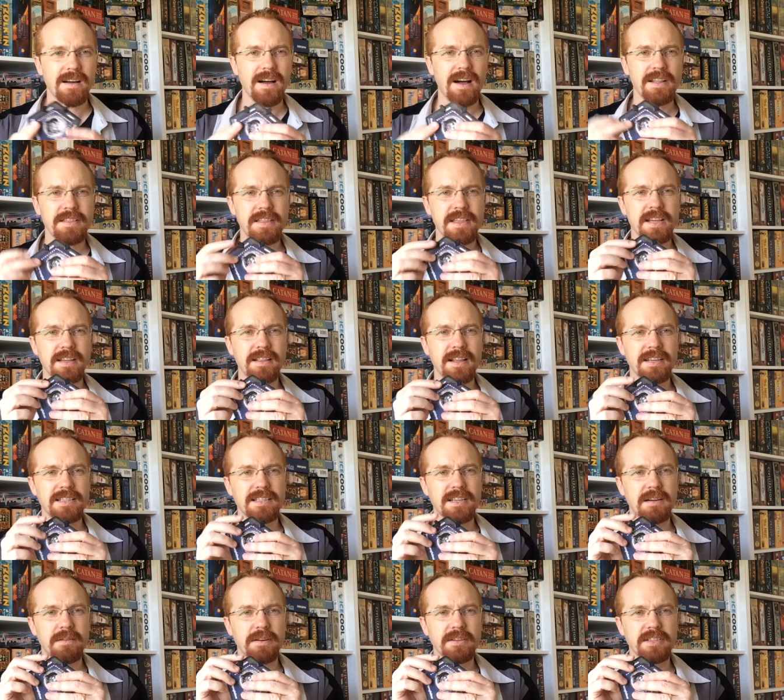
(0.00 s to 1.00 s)
I think last
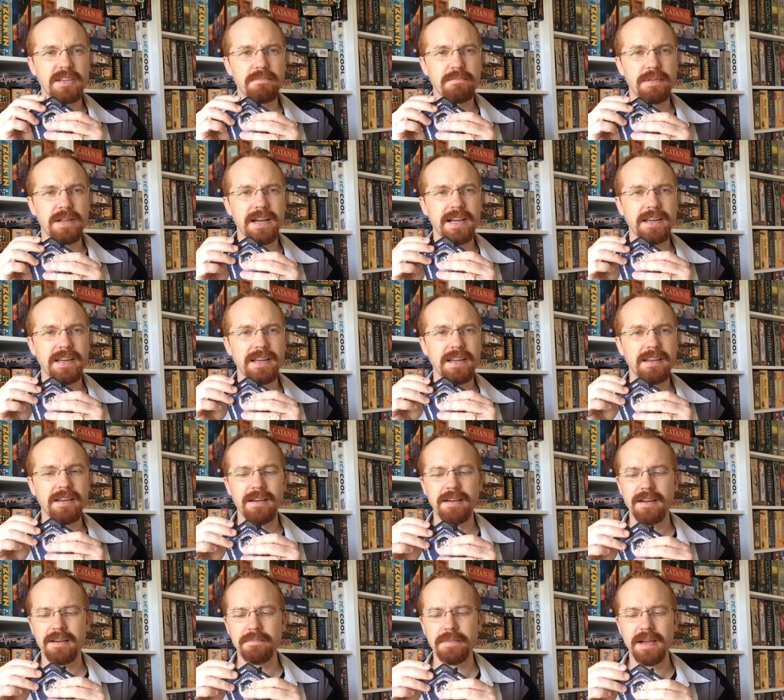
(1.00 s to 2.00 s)
time I was complaining
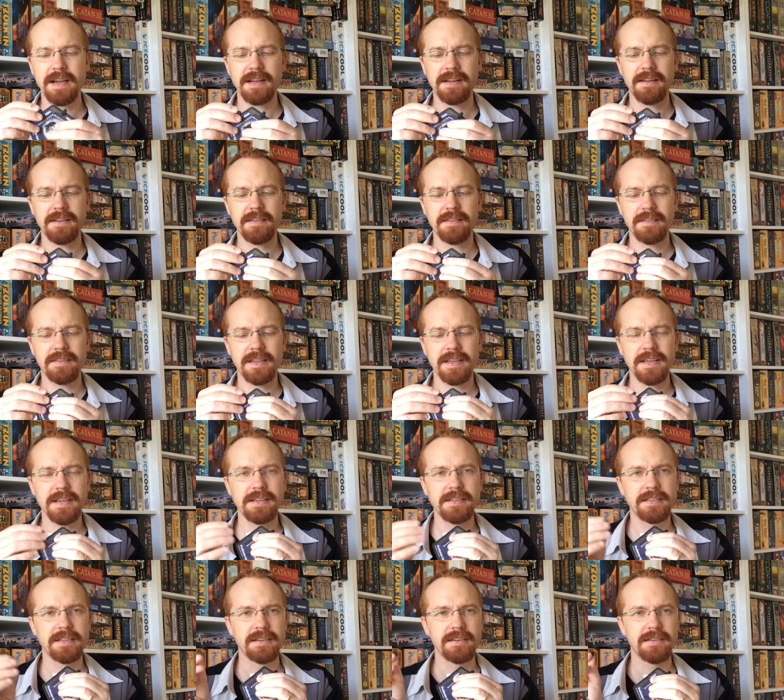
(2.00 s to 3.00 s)
about
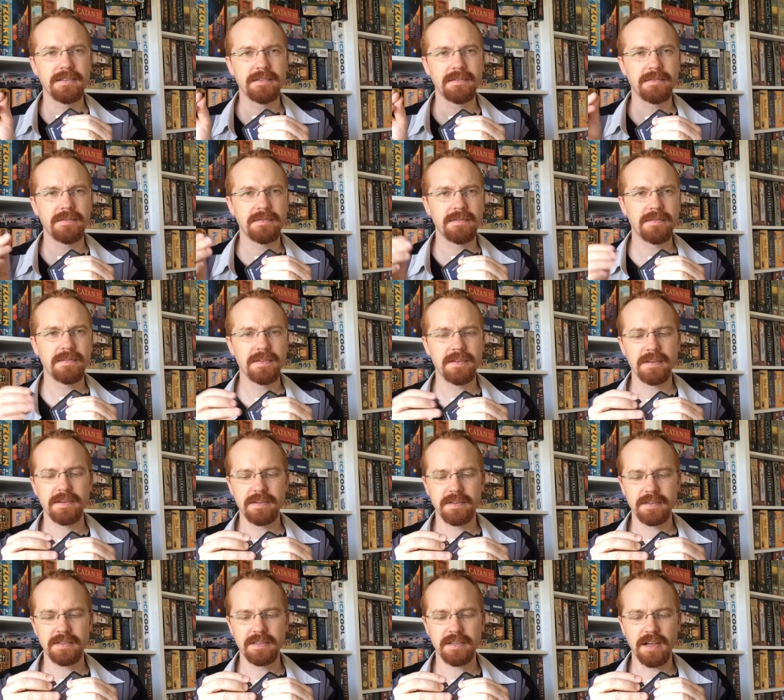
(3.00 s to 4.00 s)
these
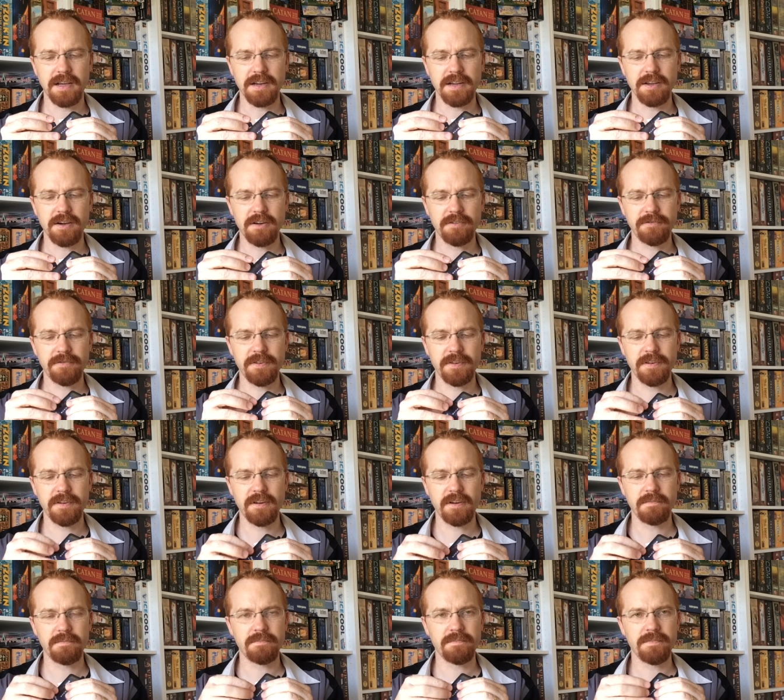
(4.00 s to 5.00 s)
sliding off and
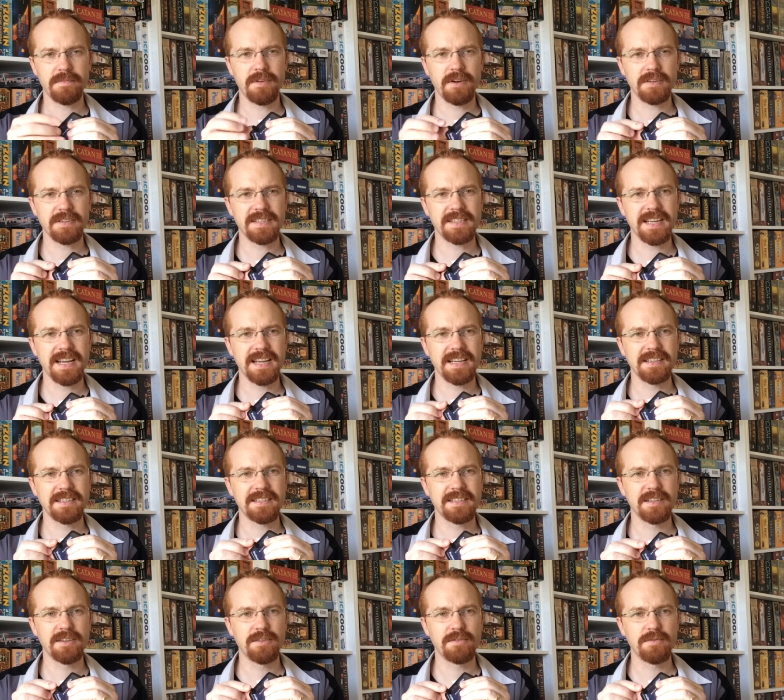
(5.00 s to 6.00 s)
not, not staying
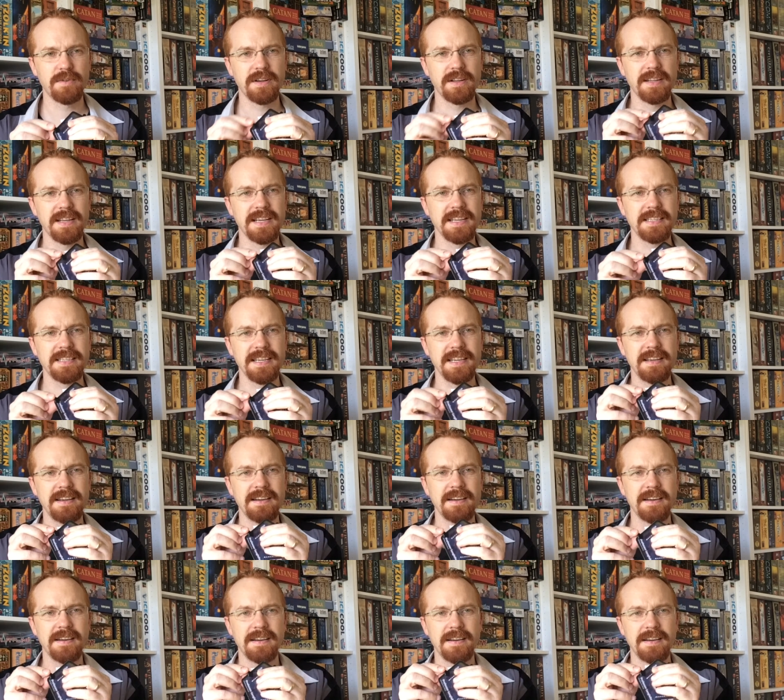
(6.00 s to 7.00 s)
still real easy,
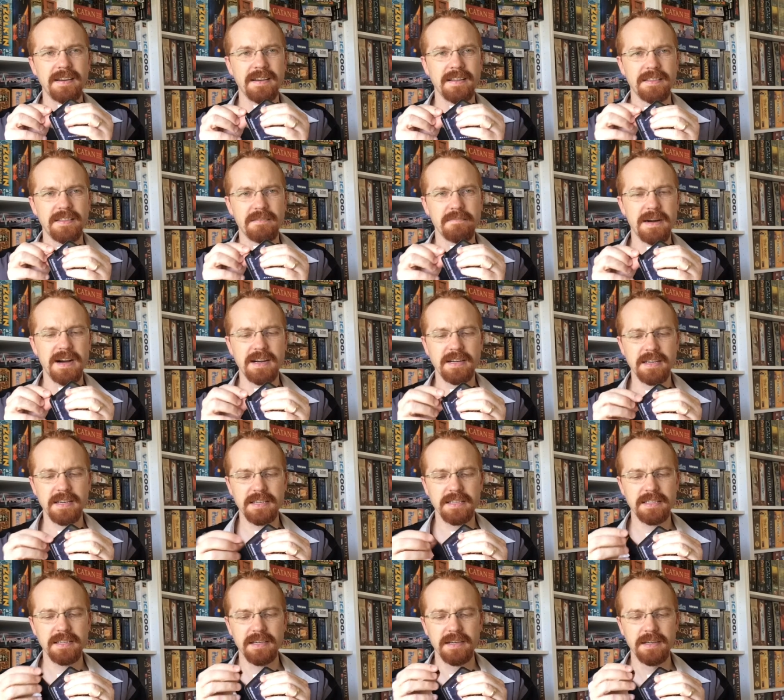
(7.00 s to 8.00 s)
the
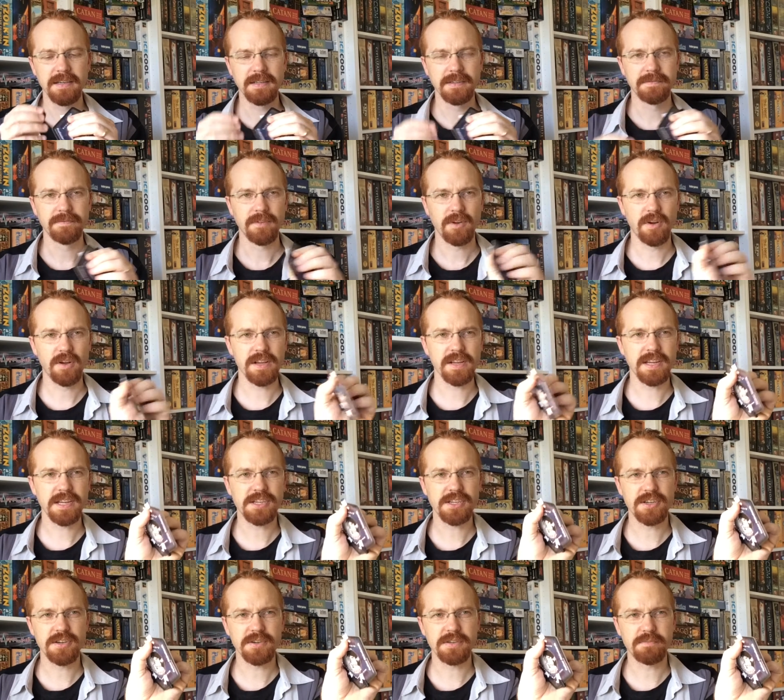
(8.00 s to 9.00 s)
markers, all you need
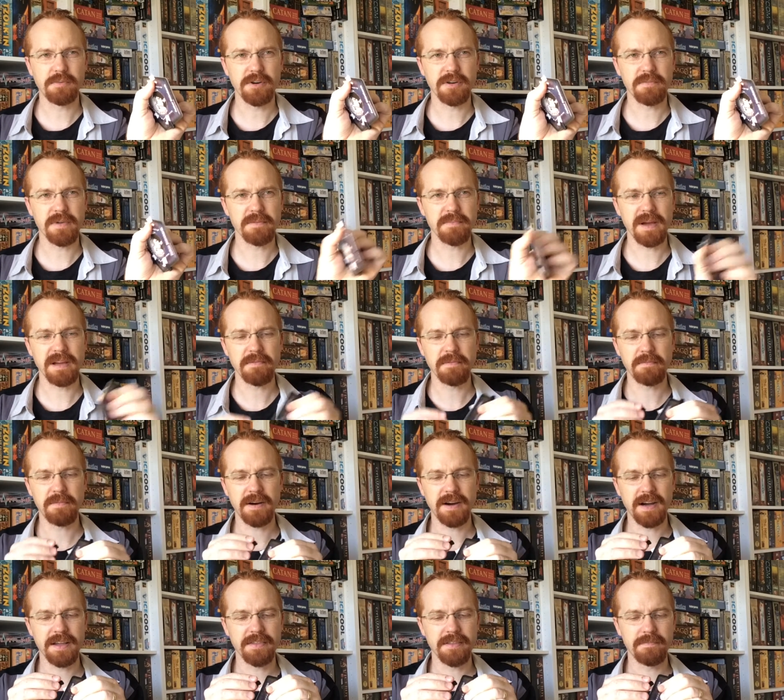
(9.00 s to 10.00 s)
to do is put a bit of paper
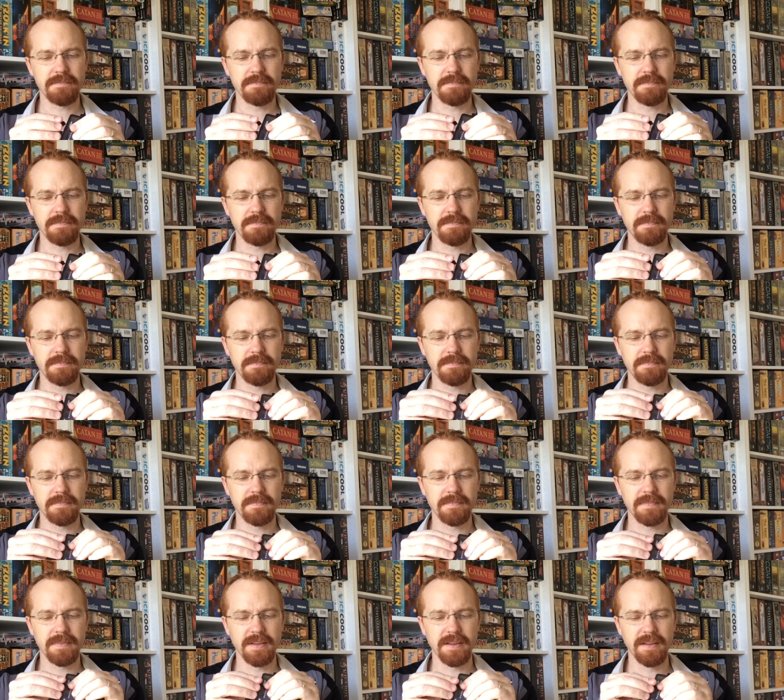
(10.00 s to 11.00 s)
behind them.
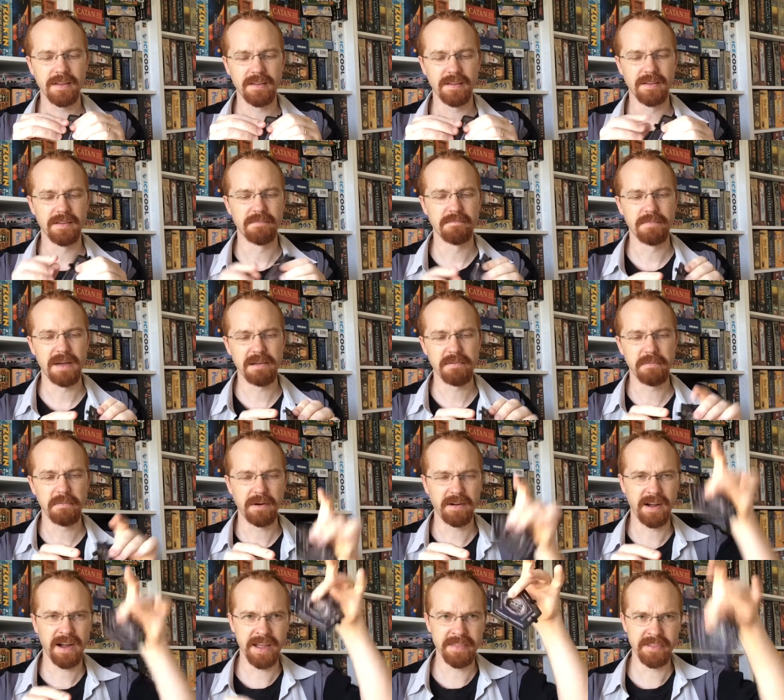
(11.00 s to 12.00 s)
Paper
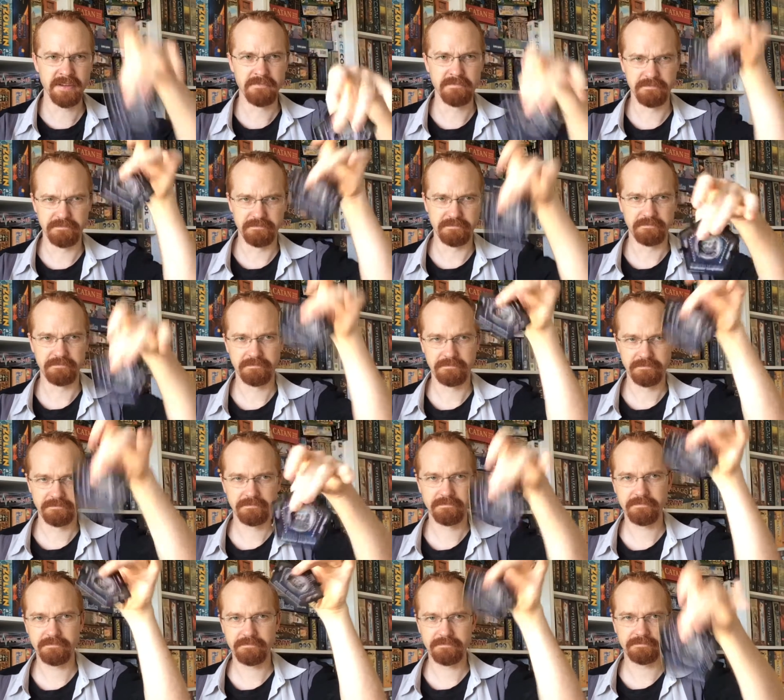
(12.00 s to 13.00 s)
behind them,
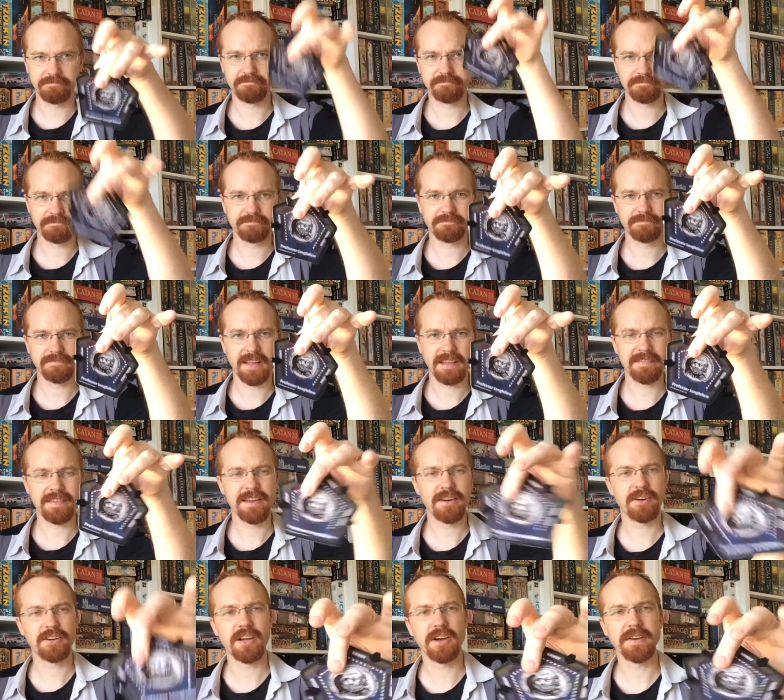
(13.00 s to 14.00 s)
they're
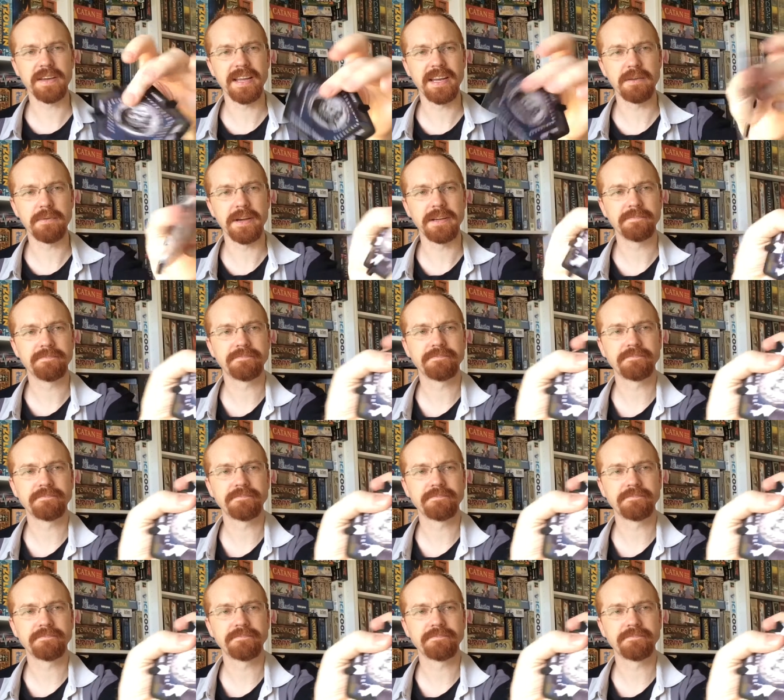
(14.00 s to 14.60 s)
not going anywhere.